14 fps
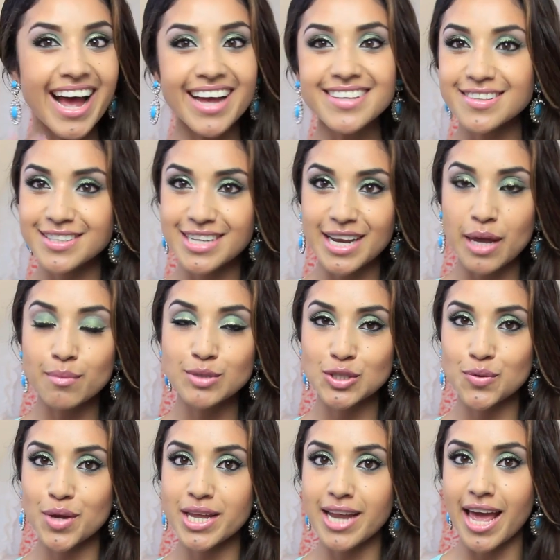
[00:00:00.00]
guys! Today I'm
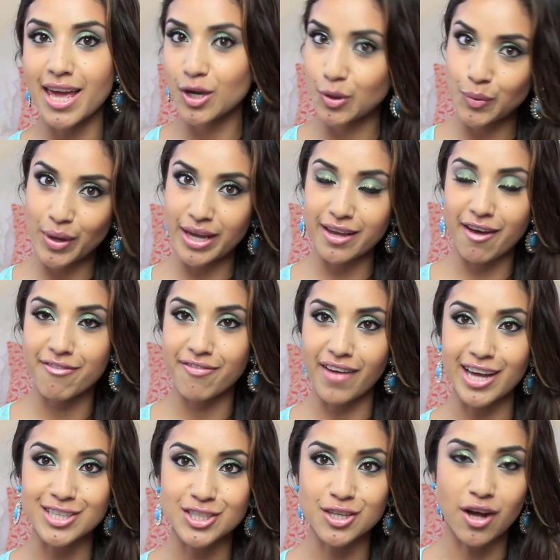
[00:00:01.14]
doing a quick
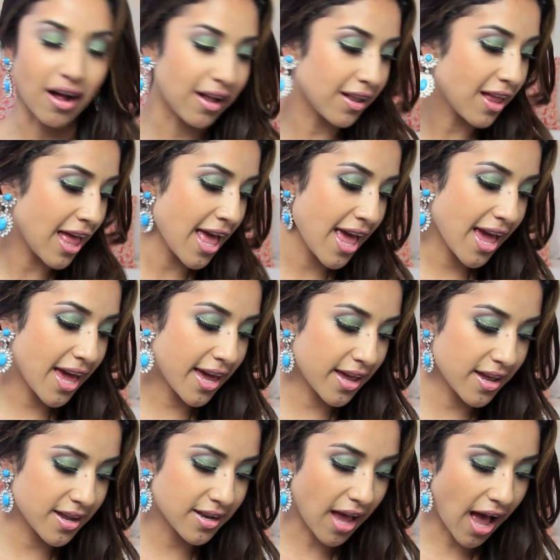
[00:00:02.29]
fashion haul
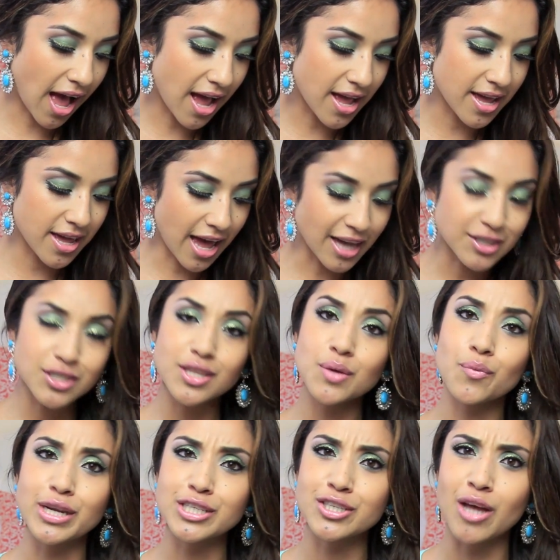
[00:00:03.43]
and I
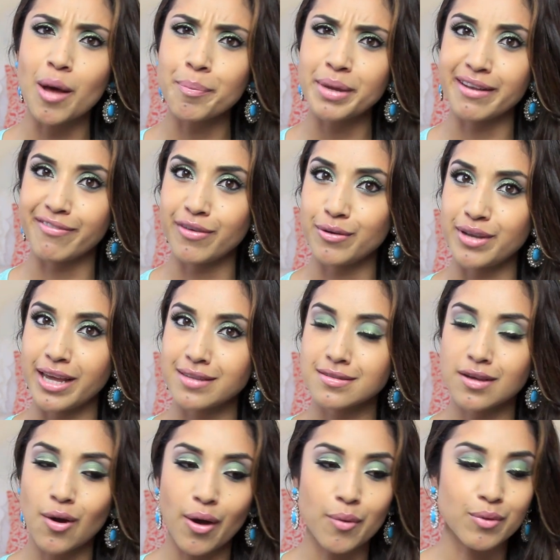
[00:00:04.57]
actually went shopping a few days
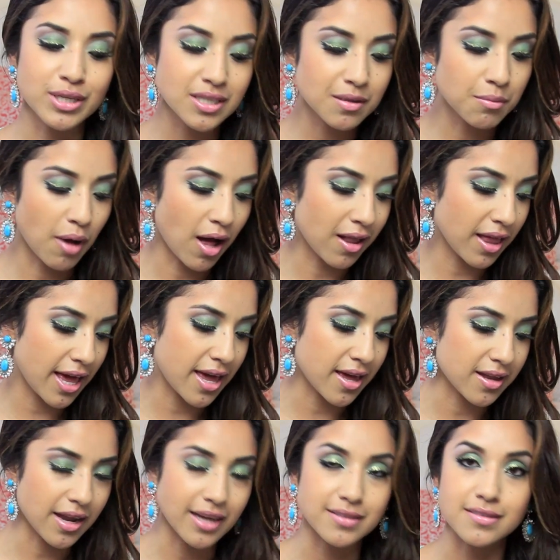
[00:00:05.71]
ago. I went to the mall
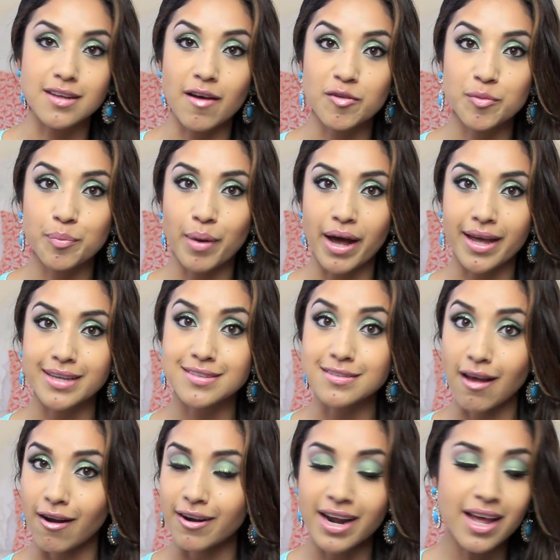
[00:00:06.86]
and I stopped by
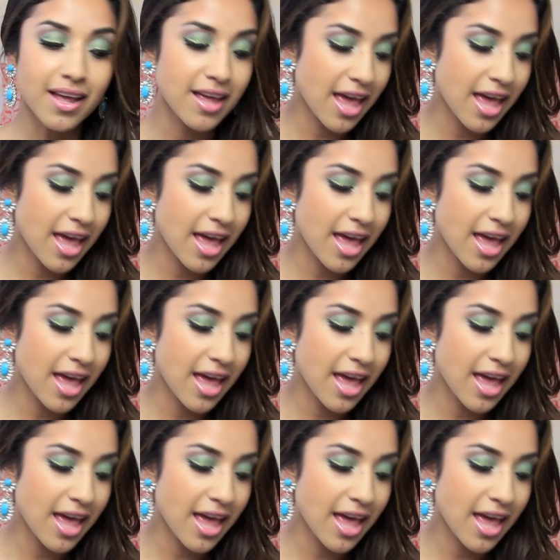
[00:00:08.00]
Zara